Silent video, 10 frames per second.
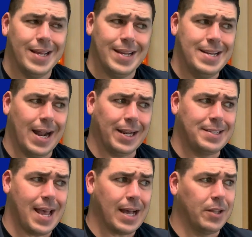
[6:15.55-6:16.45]
not
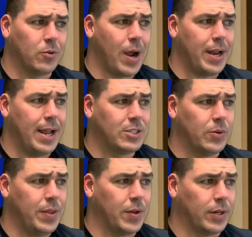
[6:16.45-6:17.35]
exactly the right answer
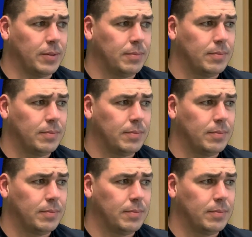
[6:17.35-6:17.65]
either.